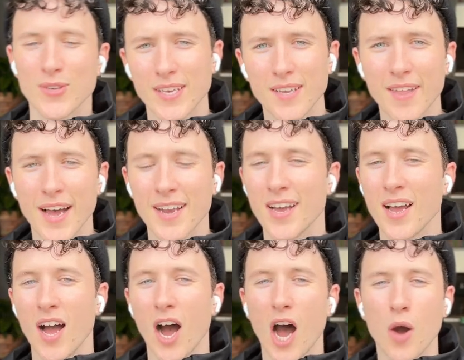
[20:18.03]
hear that,
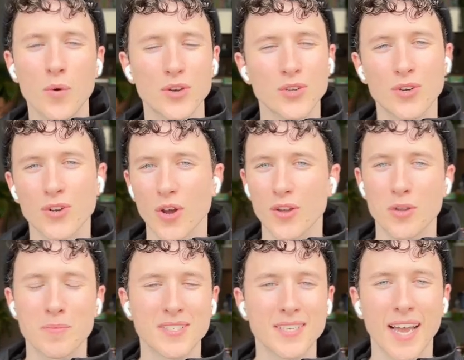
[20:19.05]
I want you to know you're
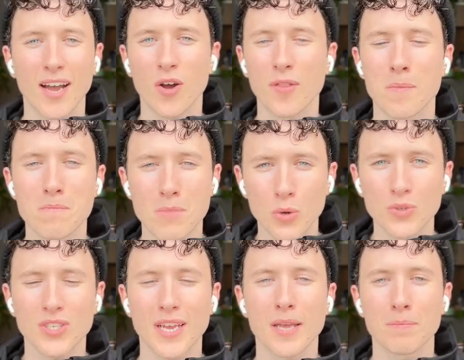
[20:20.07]
missing out on the
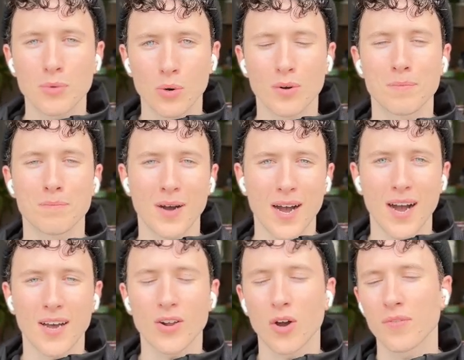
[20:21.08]
most important
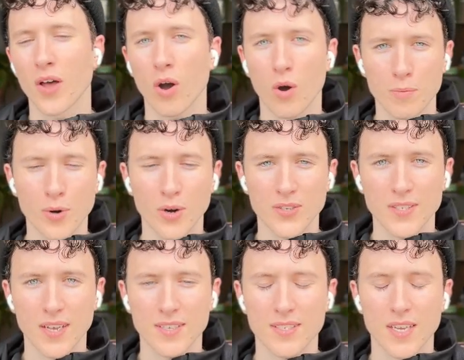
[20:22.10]
part of the whole
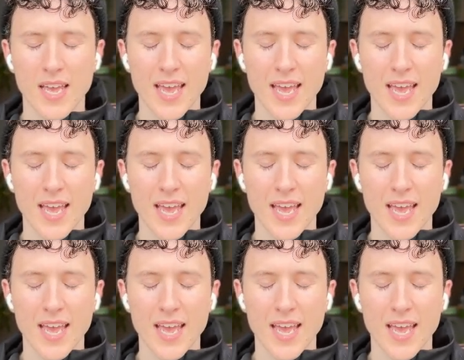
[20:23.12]
process,